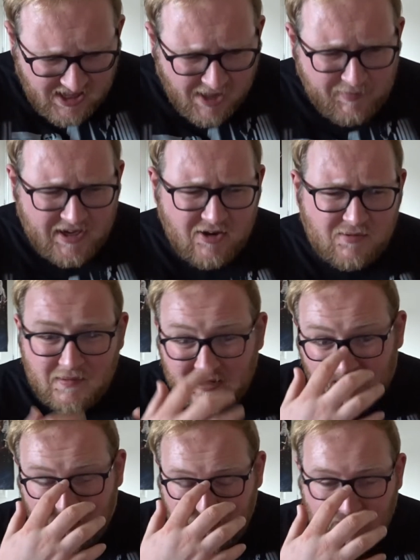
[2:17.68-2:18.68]
I mean, it
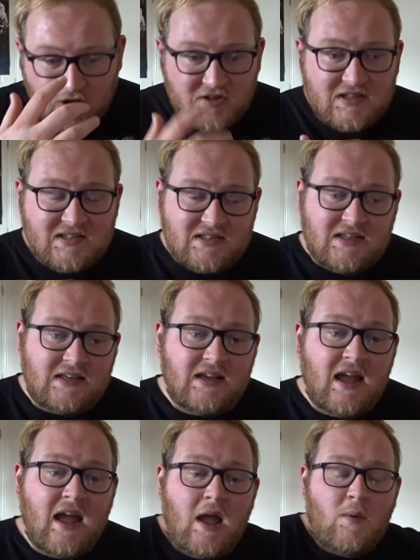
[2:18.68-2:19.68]
would have been good to see.
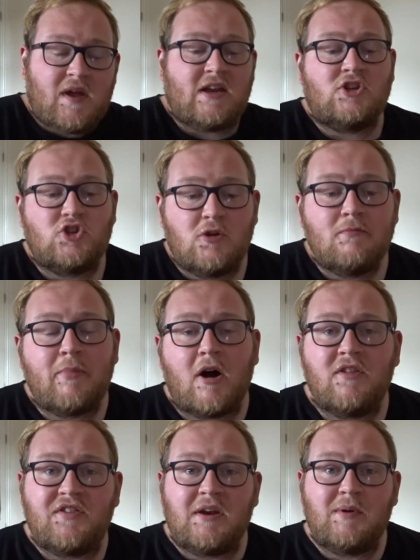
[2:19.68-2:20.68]
We can assume
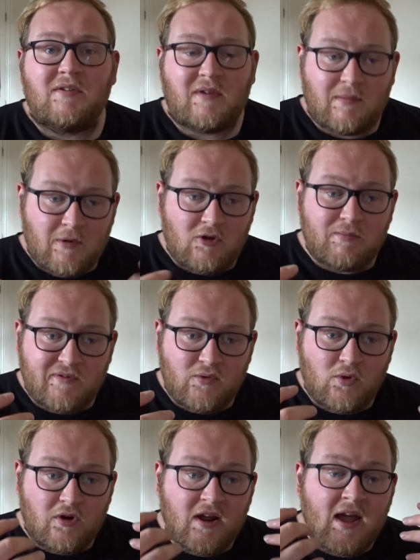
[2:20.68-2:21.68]
Part 3 would have come out
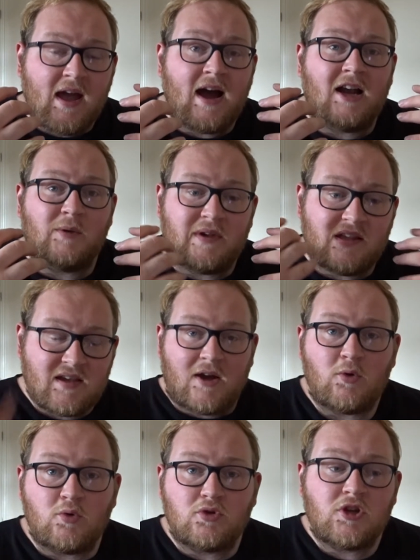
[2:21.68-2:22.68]
before Halloween
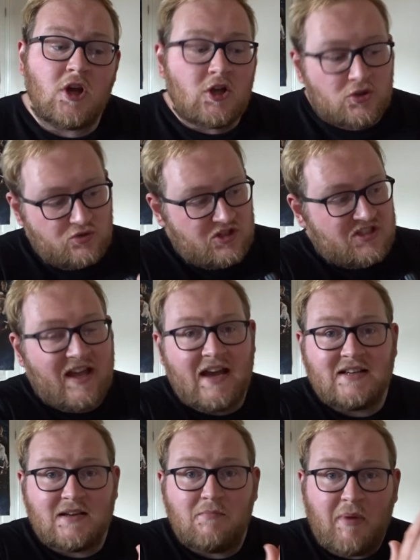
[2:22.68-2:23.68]
Kills, so it just
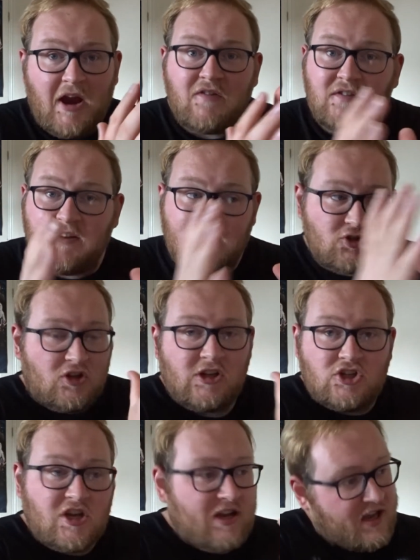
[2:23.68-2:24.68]
ties in perfectly. That
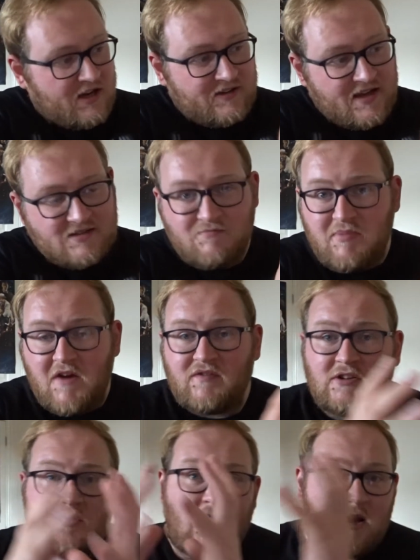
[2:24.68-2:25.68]
trilogy kind of ties in
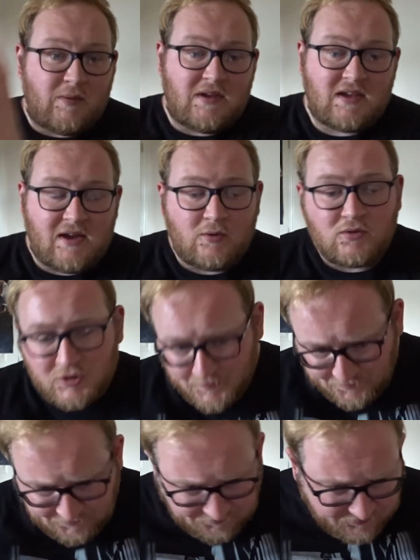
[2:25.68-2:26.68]
perfectly to Halloween Kills.
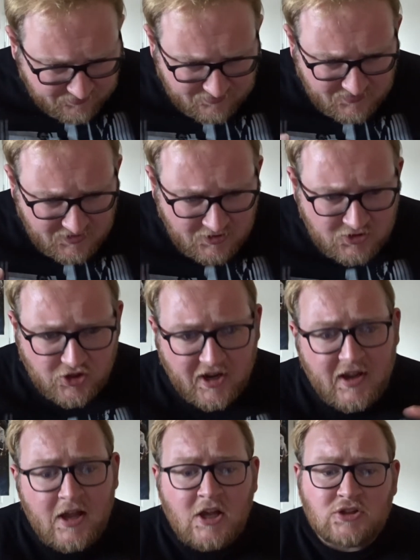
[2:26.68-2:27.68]
So
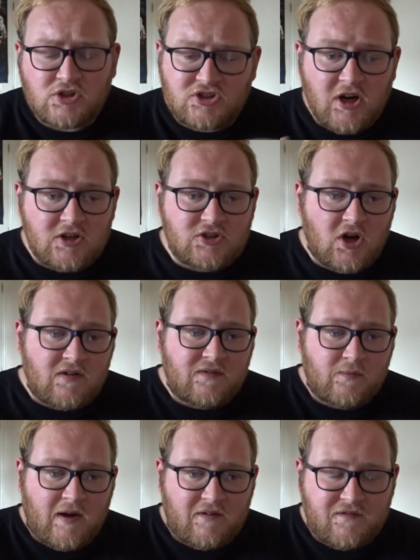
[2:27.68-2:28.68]
yeah, so it starts
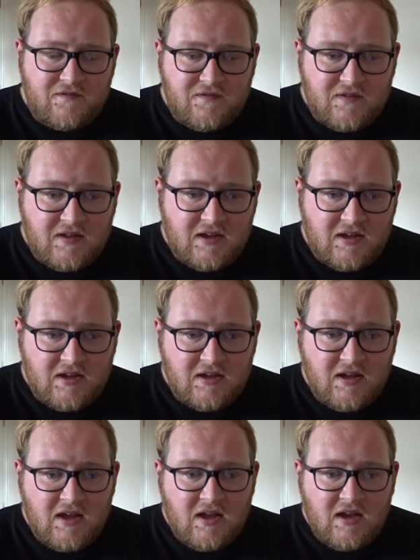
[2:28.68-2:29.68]
off with
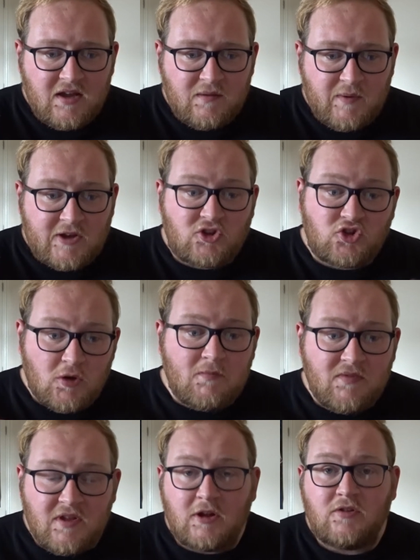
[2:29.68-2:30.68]
we
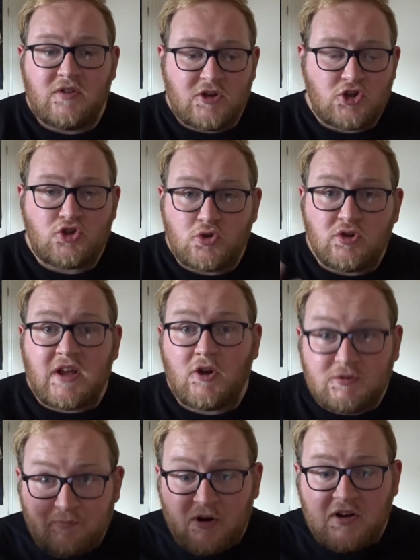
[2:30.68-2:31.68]
assume the Strode
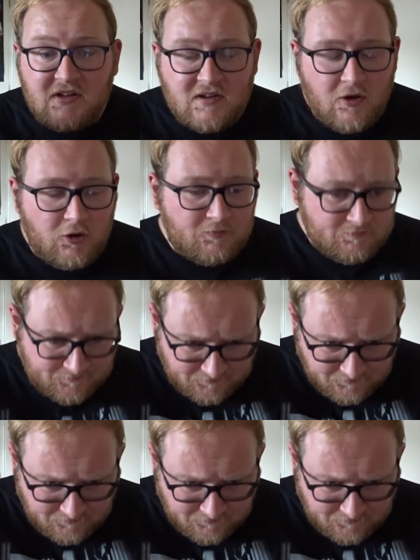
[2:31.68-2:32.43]
house burning down.